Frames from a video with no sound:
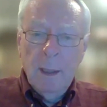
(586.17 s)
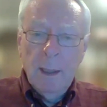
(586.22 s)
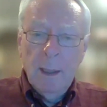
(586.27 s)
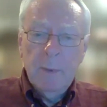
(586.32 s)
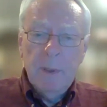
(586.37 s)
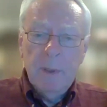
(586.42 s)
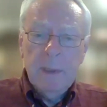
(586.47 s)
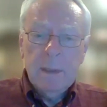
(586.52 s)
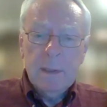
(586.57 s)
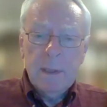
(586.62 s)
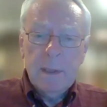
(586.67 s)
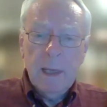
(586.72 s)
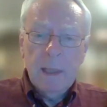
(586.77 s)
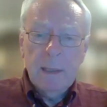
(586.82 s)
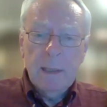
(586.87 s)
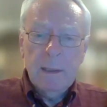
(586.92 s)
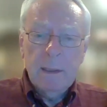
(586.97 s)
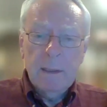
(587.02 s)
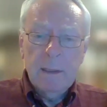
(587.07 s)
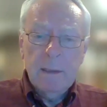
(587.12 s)
And we
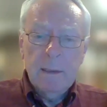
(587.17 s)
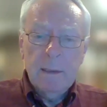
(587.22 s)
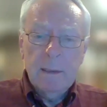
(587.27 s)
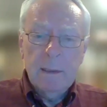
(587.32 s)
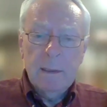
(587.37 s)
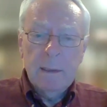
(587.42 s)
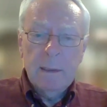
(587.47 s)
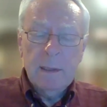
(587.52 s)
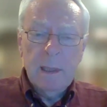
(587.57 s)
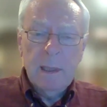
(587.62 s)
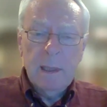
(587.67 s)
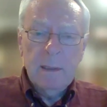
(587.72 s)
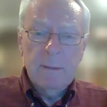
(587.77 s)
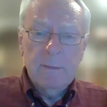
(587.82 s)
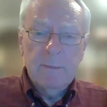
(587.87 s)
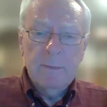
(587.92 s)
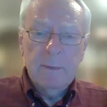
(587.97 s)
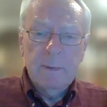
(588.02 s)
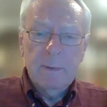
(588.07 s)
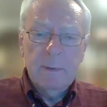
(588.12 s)
decided that instead
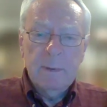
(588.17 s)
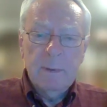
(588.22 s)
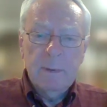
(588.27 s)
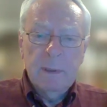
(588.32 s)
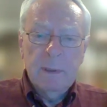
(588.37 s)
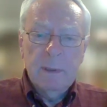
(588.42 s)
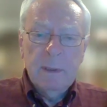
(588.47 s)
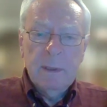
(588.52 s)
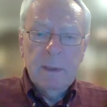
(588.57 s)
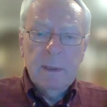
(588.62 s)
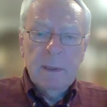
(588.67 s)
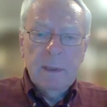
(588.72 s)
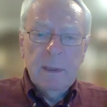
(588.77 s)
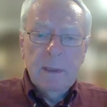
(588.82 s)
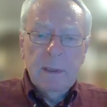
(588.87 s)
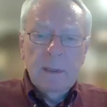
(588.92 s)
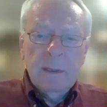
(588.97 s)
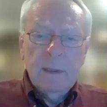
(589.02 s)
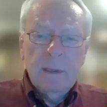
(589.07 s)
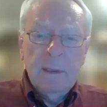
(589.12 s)
of
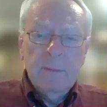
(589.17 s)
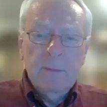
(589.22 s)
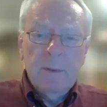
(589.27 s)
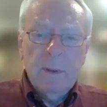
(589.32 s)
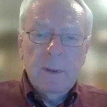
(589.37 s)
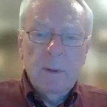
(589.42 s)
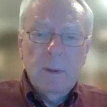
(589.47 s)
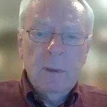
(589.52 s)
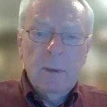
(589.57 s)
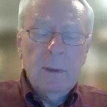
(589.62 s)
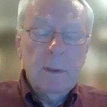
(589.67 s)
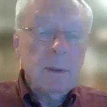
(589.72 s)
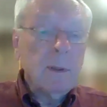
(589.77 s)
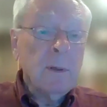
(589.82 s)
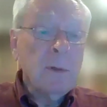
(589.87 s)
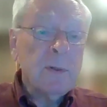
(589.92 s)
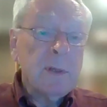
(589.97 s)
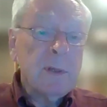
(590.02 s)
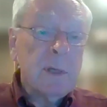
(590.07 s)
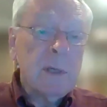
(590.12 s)
leaving all the
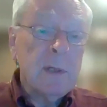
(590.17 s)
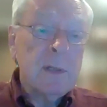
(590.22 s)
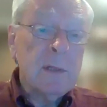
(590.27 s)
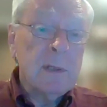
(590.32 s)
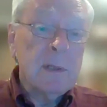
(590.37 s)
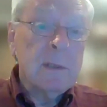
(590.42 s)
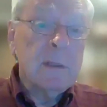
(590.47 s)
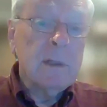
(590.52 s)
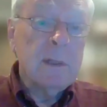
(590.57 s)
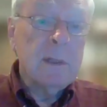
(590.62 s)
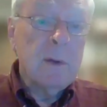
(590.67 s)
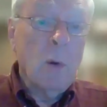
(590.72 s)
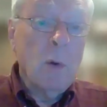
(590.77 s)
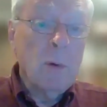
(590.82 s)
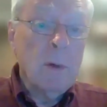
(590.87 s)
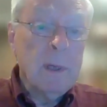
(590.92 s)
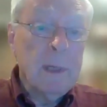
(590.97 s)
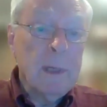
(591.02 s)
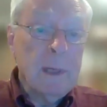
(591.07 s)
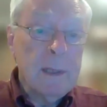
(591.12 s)
negotiations to the
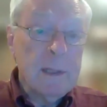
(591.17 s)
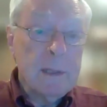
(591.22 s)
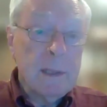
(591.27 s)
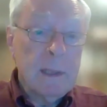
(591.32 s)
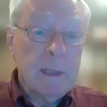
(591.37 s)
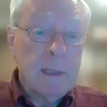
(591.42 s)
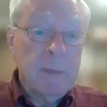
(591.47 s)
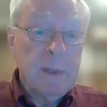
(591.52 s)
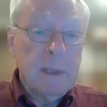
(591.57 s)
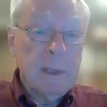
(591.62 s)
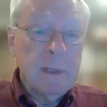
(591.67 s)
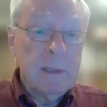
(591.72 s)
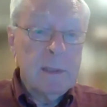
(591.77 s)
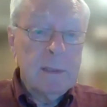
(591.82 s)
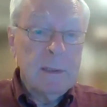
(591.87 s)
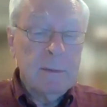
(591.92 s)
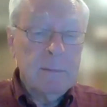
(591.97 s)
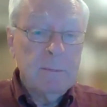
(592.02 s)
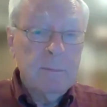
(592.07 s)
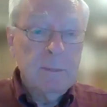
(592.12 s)
organizing
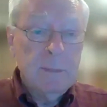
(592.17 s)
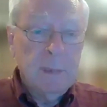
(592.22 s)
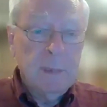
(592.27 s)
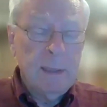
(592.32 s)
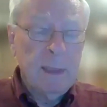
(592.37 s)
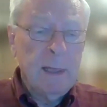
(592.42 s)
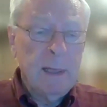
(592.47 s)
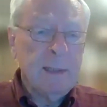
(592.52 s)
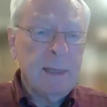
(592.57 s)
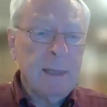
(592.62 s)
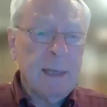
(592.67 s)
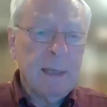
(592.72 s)
committees and then